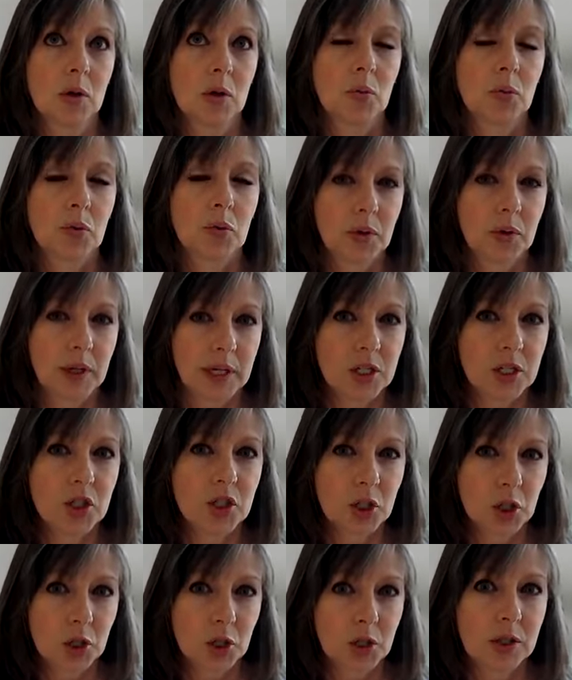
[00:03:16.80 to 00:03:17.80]
pretty
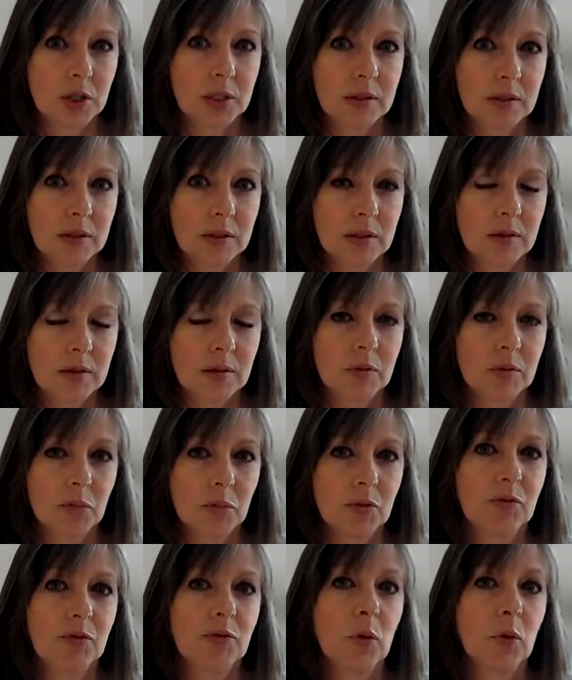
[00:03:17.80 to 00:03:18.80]
certain
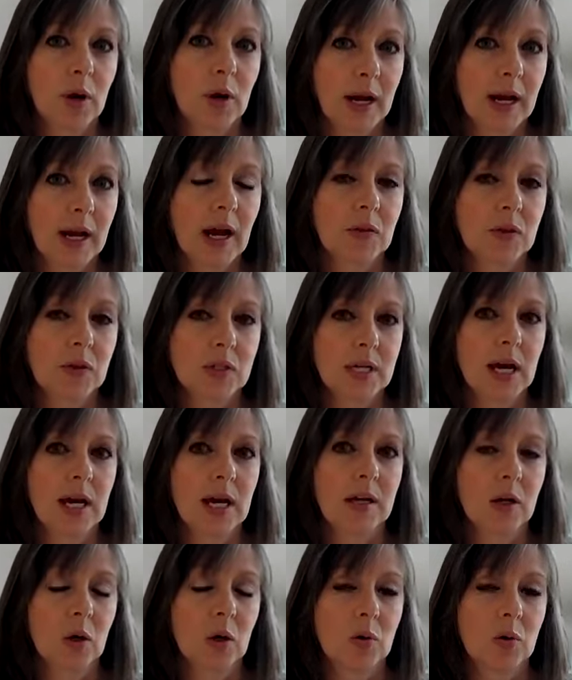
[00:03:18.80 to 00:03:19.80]
before I got the
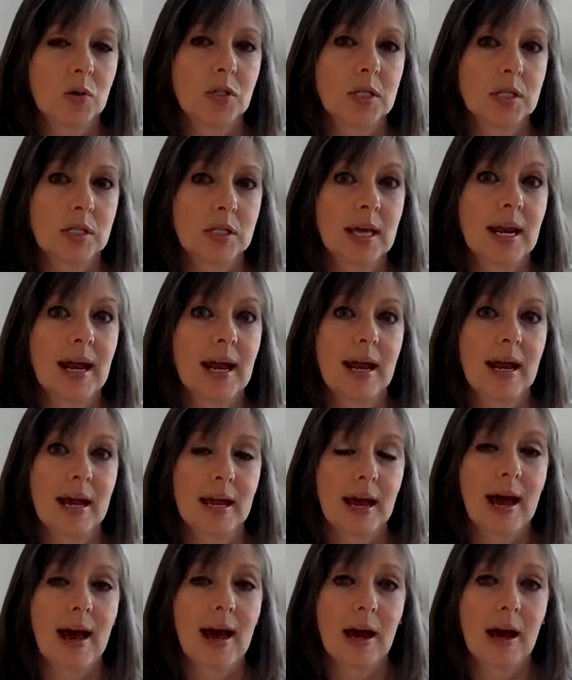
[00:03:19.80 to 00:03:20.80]
diagnosis that I
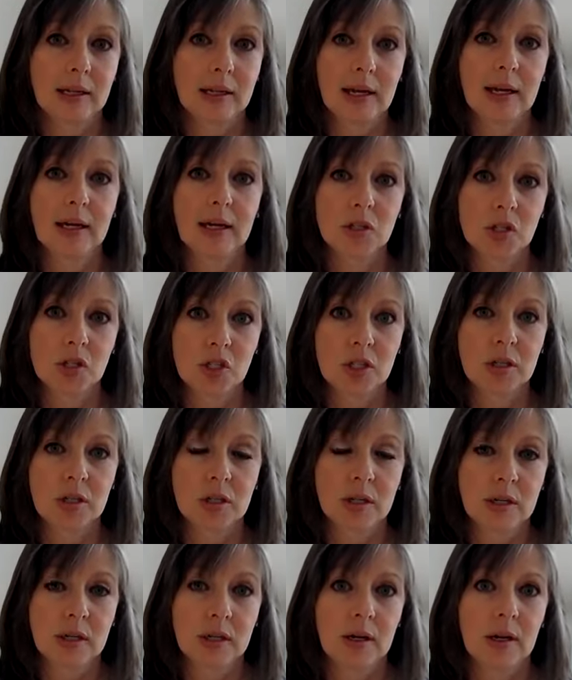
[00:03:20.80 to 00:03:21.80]
had
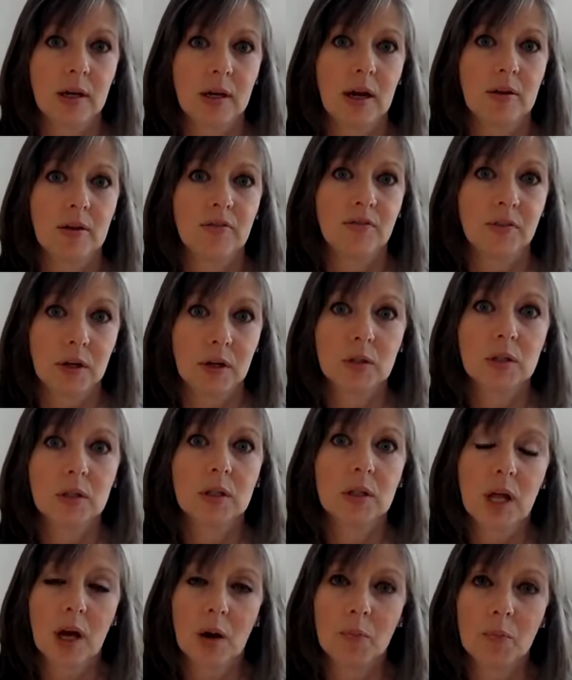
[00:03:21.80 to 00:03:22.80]
cancer. I felt a
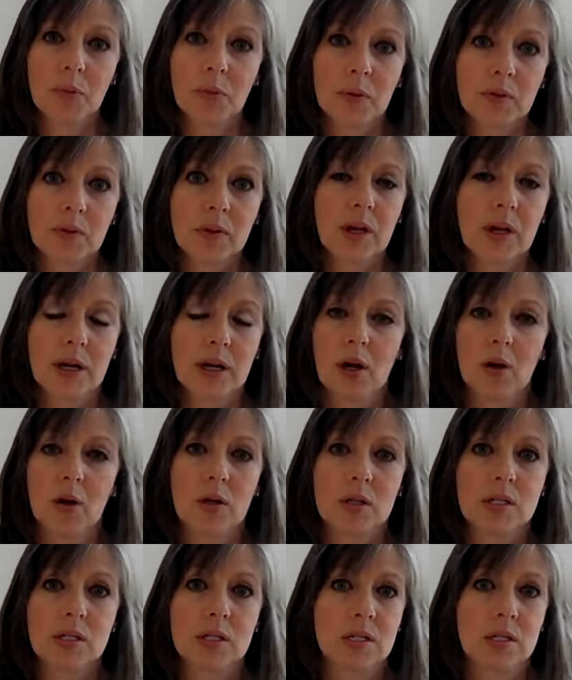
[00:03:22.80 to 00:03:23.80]
lump that I
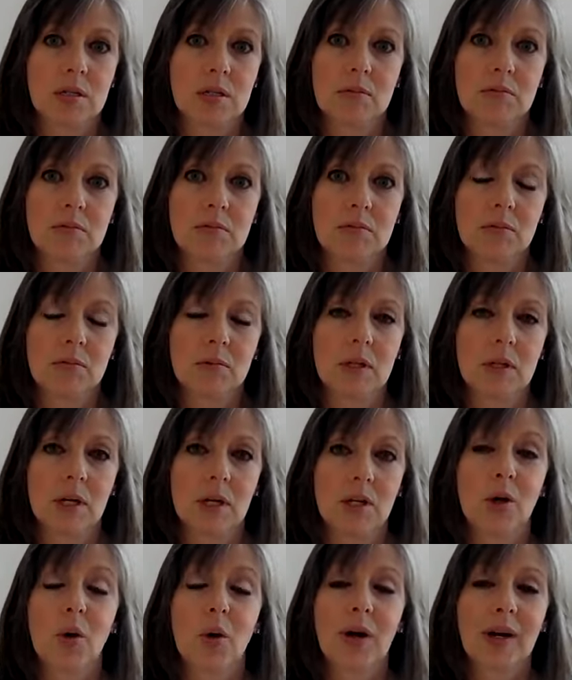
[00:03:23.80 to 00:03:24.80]
noticed in a
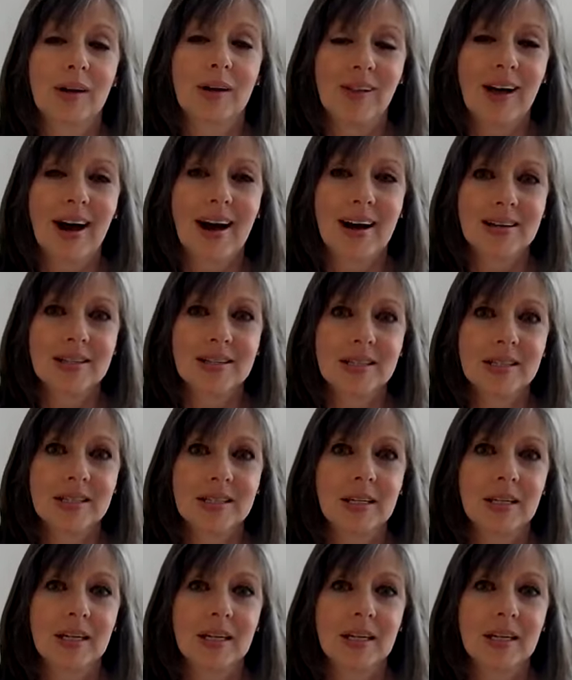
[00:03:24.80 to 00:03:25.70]
yoga class.